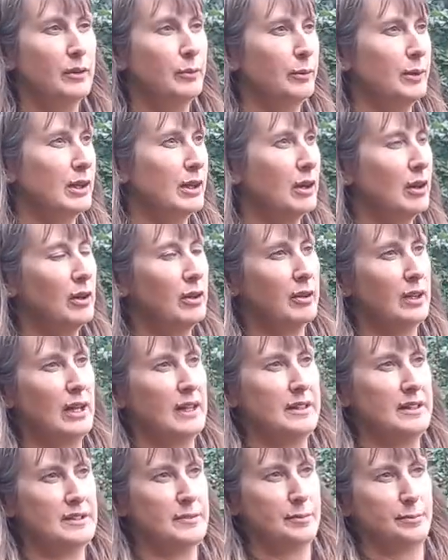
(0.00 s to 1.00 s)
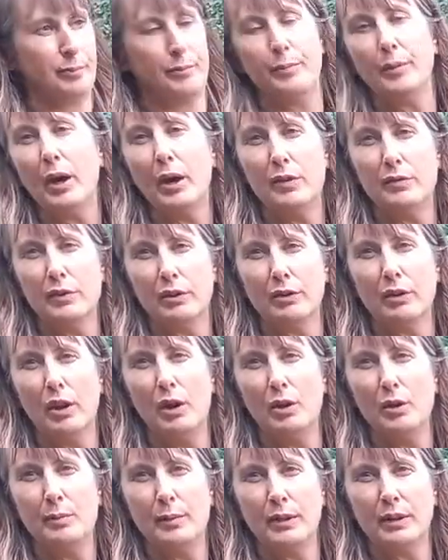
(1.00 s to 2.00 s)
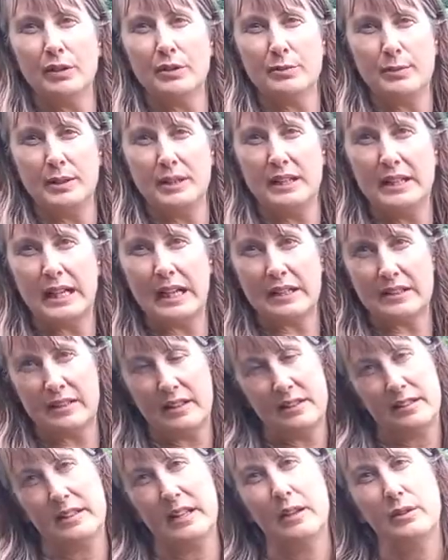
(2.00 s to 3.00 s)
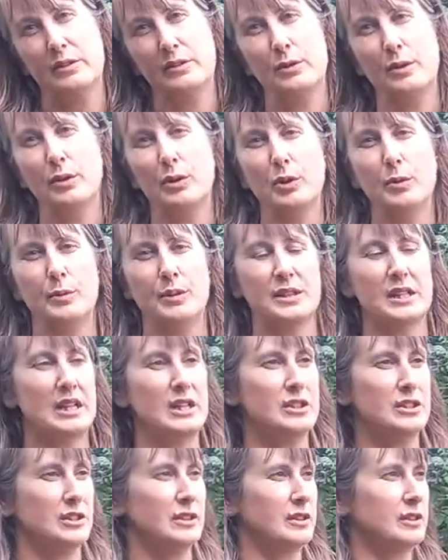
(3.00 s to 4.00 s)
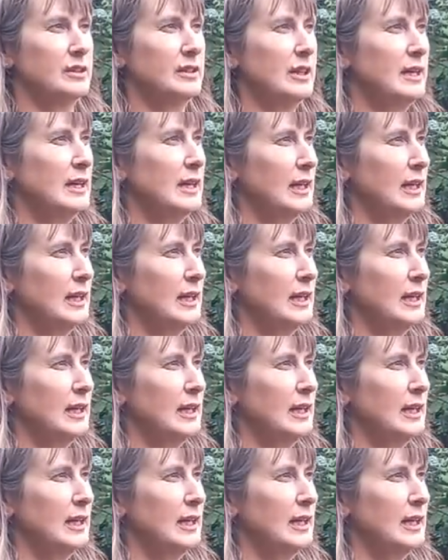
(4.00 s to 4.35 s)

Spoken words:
we can't let this overgrow because we need access down to our accommodation,